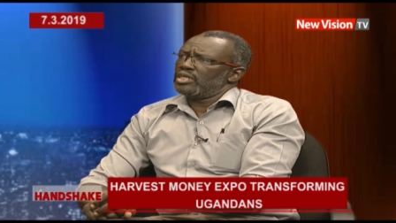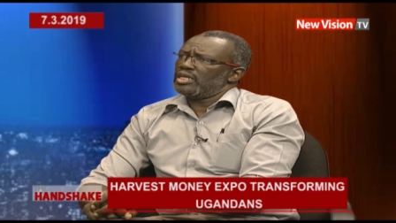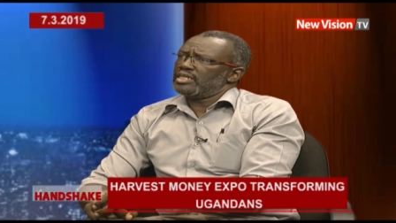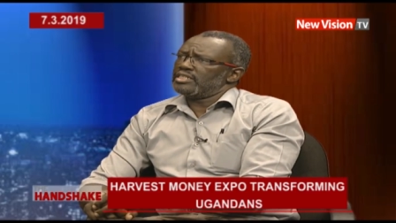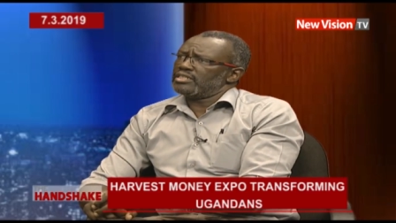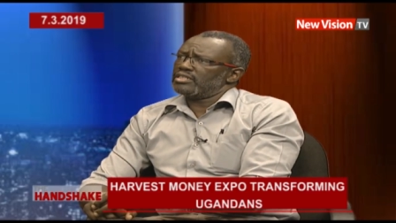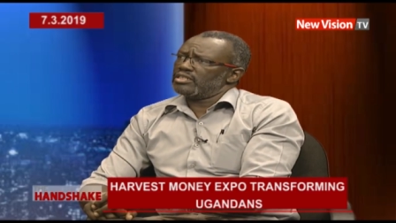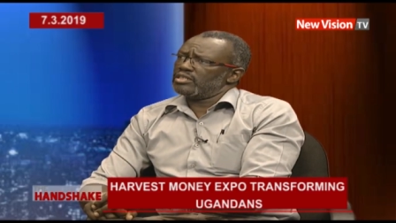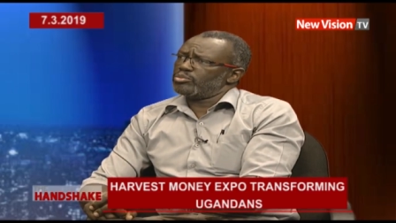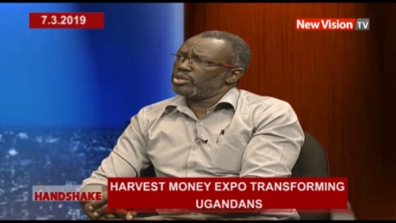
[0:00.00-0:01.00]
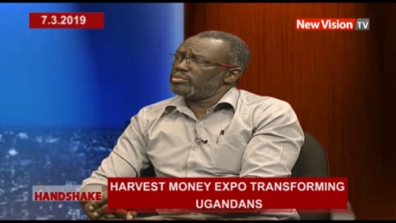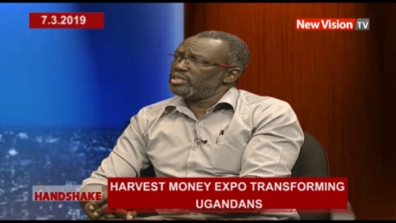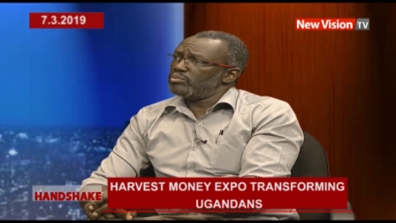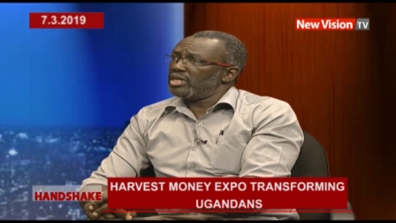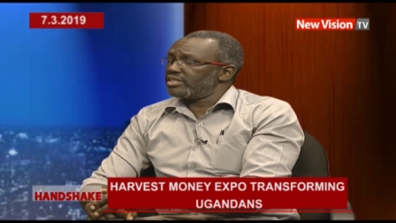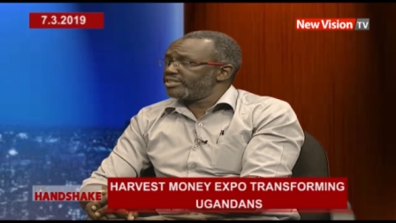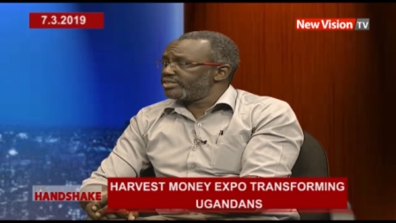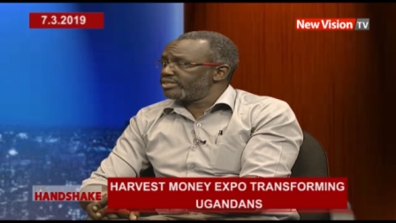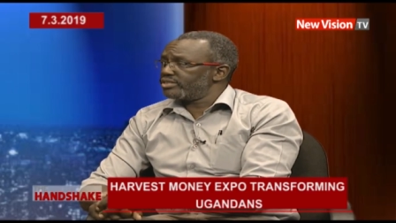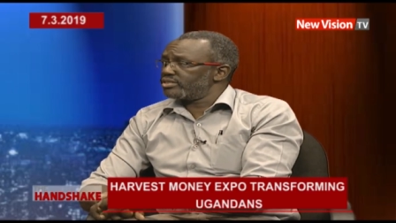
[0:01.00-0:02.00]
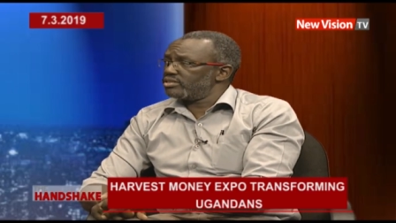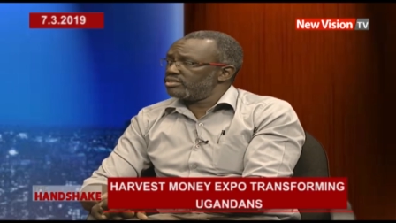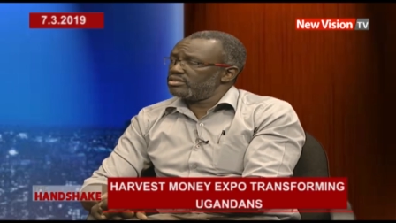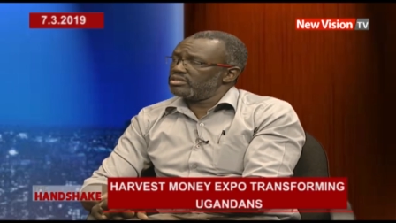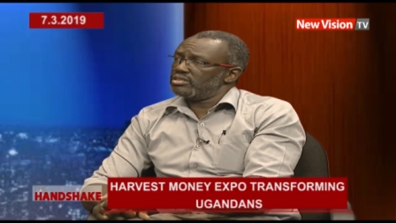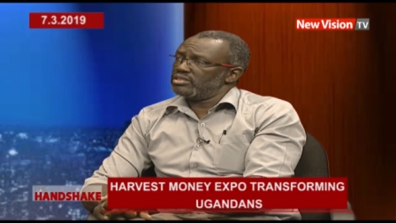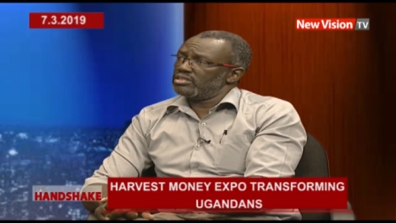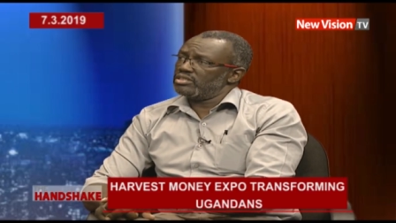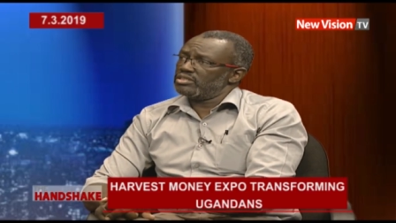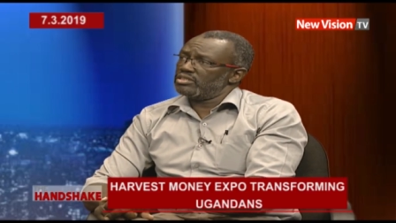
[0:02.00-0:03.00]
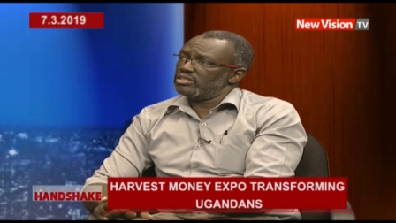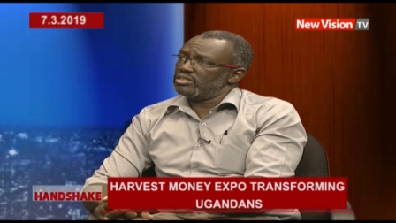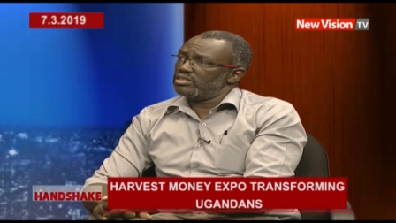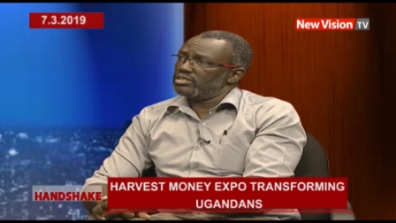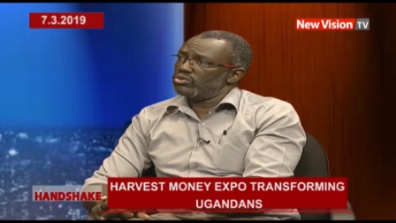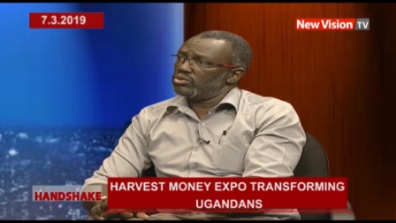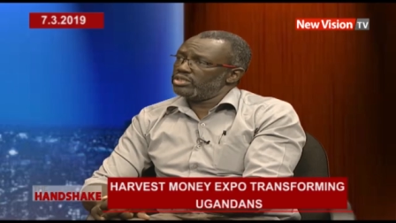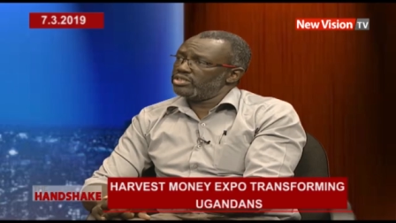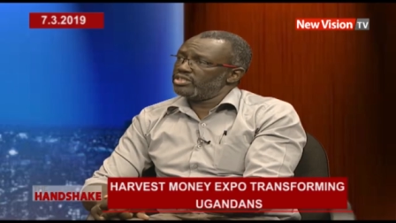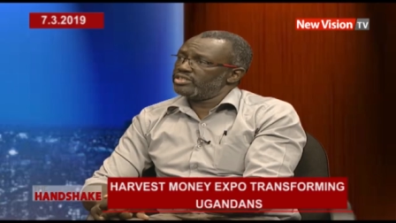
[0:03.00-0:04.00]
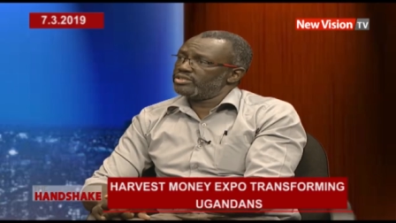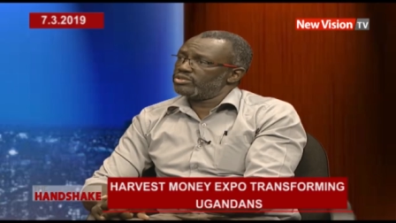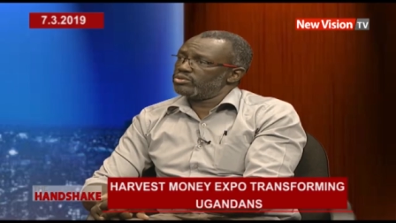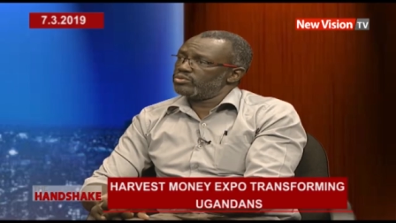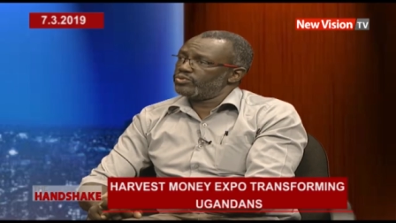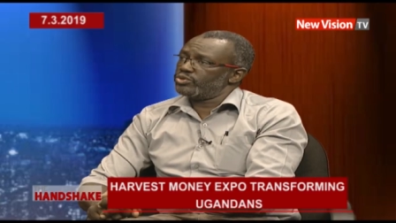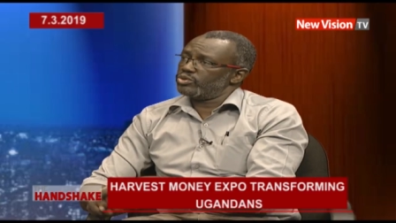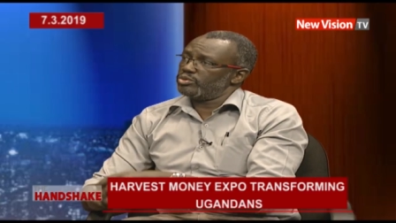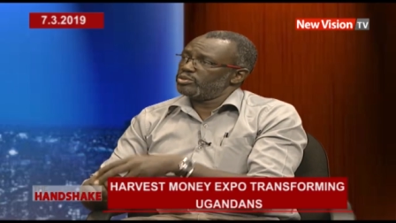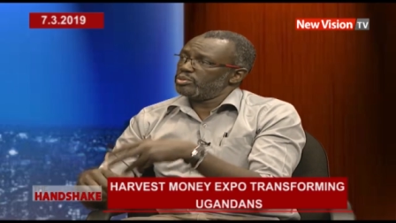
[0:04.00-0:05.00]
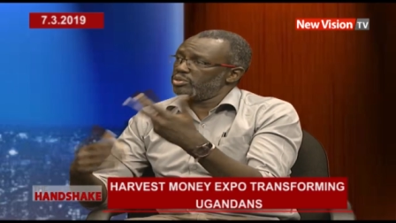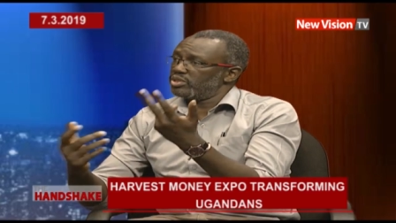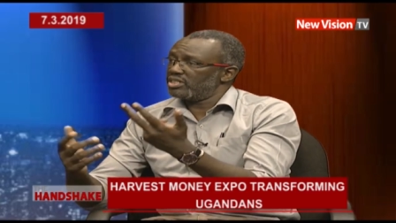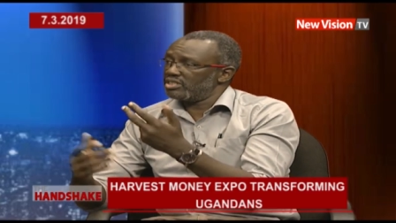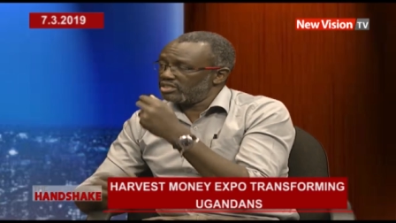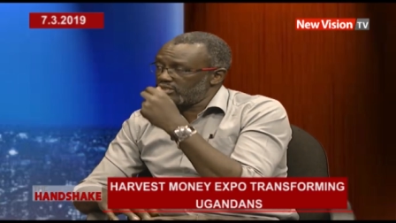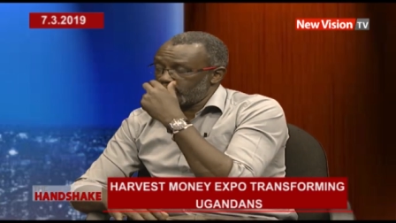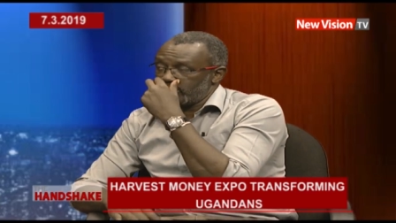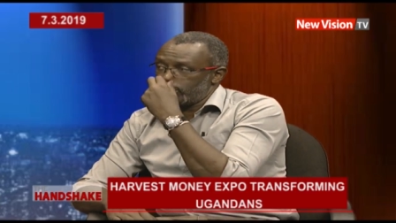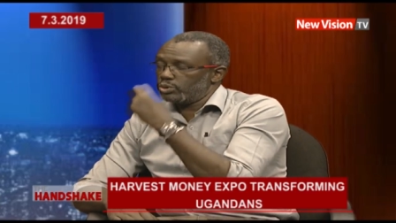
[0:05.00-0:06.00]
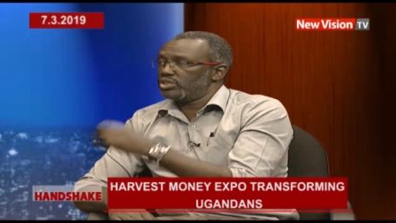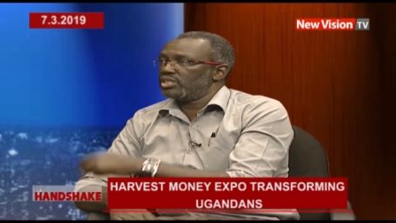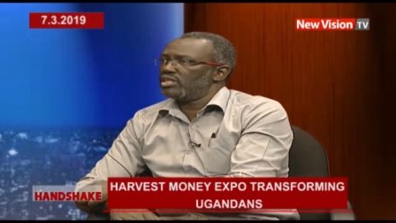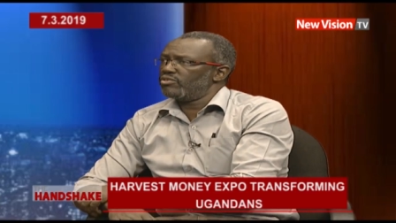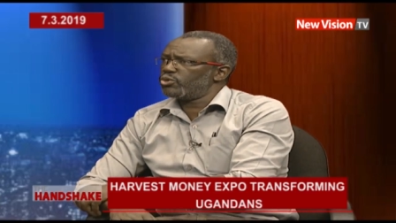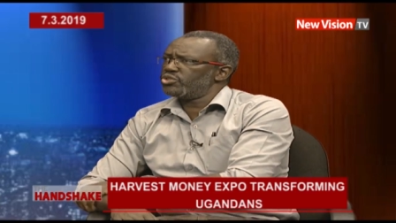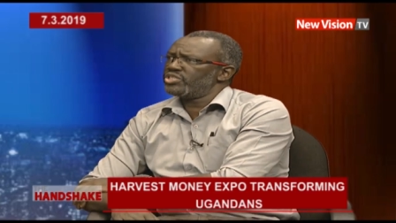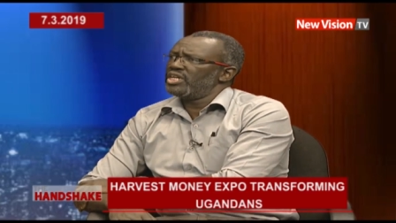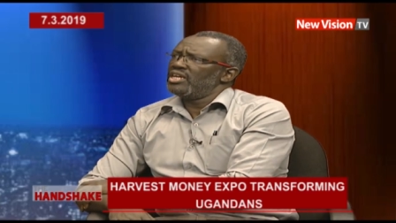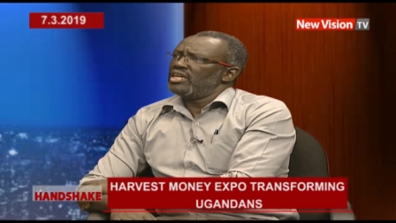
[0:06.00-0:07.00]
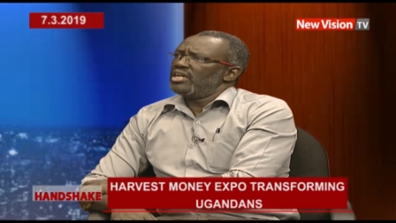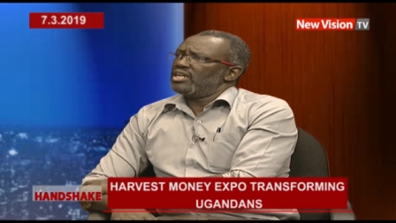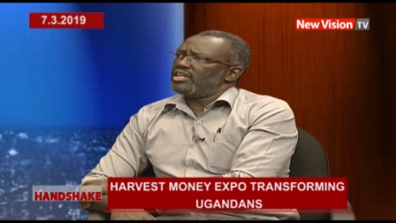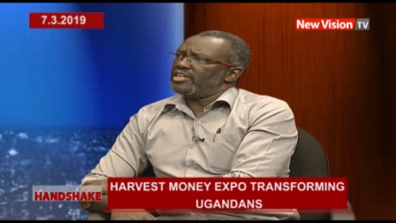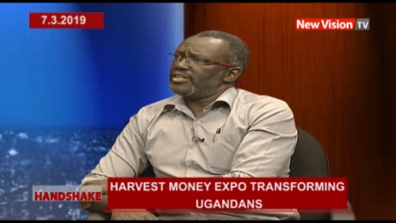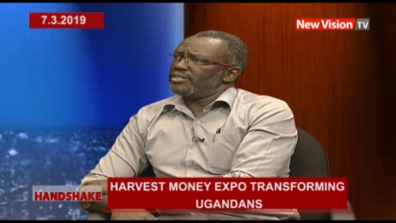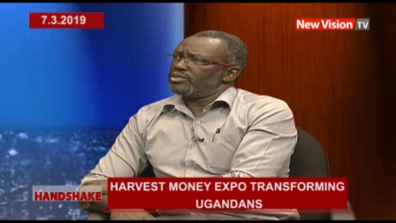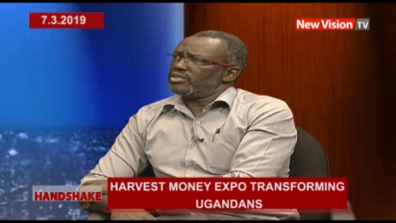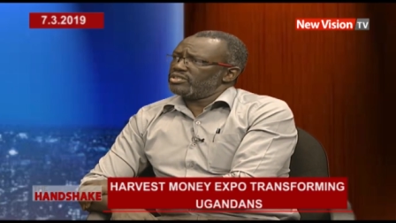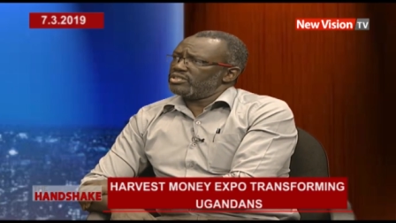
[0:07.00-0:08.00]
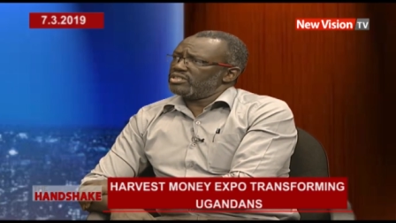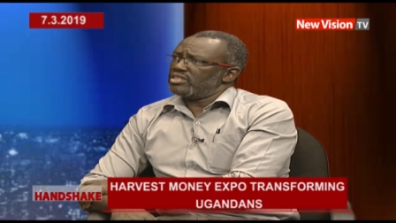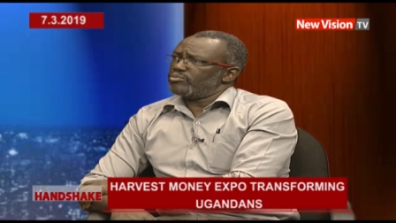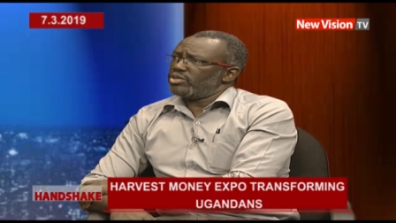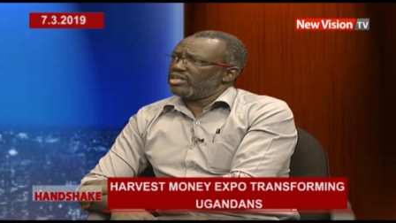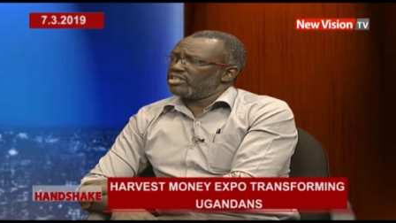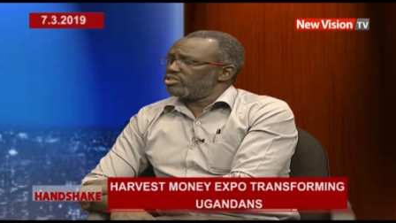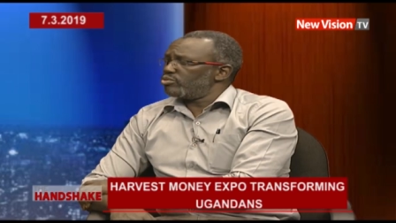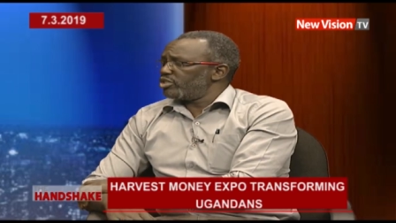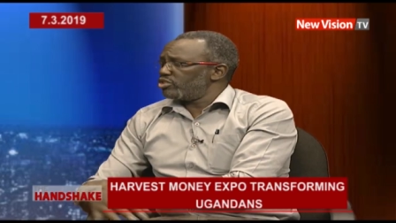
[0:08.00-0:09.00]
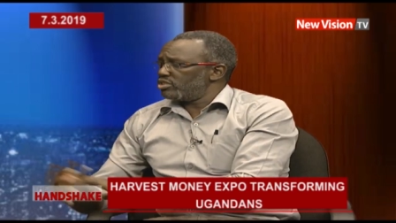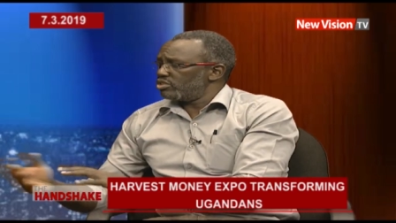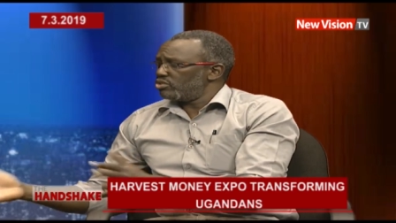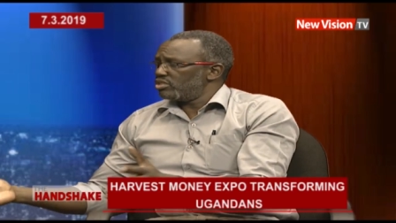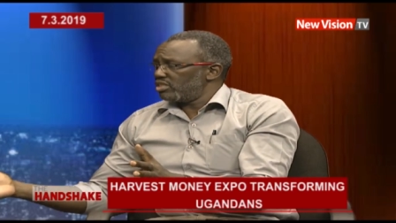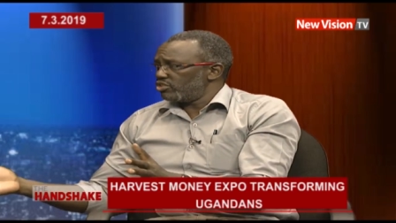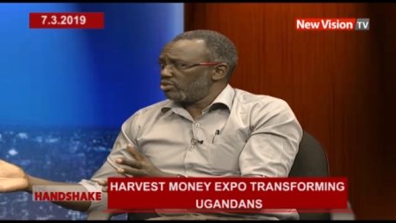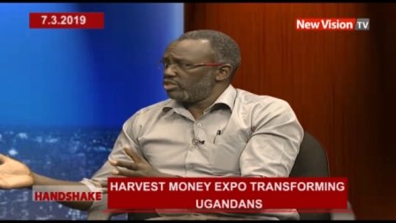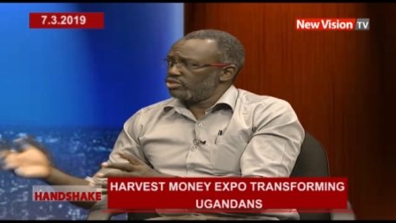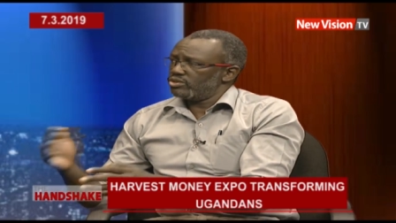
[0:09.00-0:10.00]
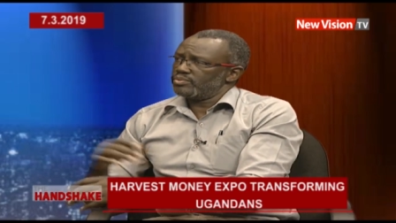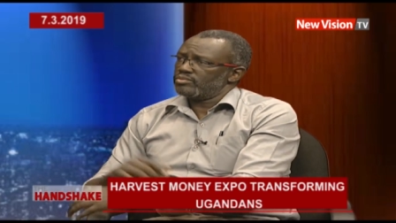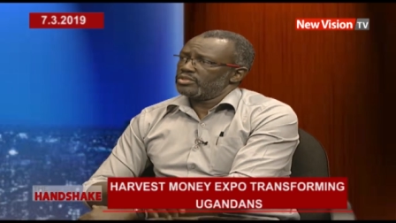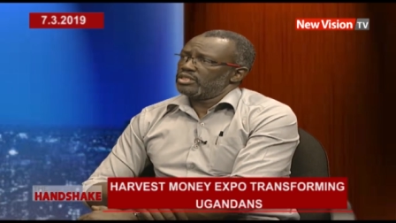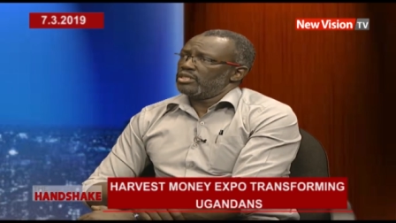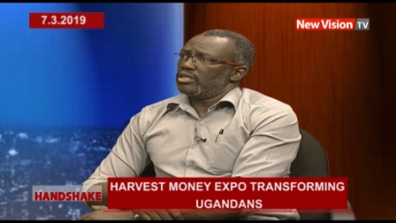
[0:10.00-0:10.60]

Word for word: and uh, probably markets mm -hmm. in, in, in, the rural areas so, so these people can get a place to sell. Of course, uh, the agricultural budget is not in isolation. Yeah.